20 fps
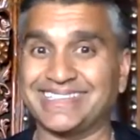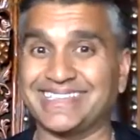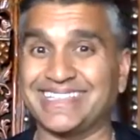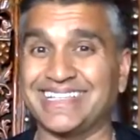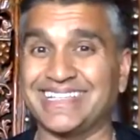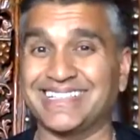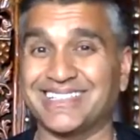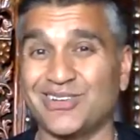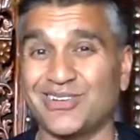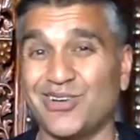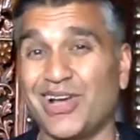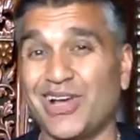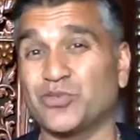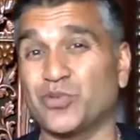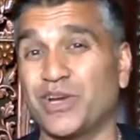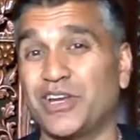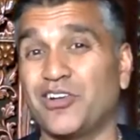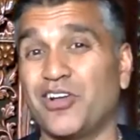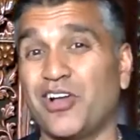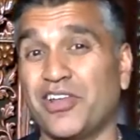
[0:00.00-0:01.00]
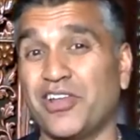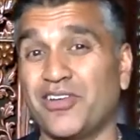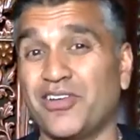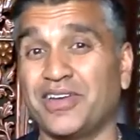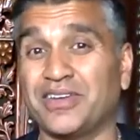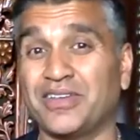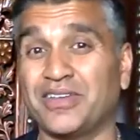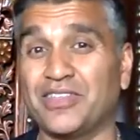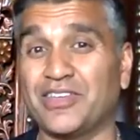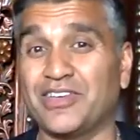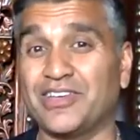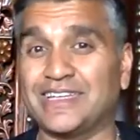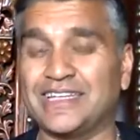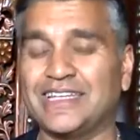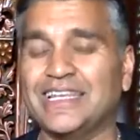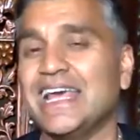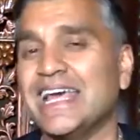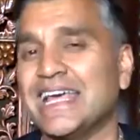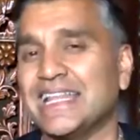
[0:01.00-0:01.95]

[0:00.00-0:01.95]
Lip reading: Since 1929, 1930,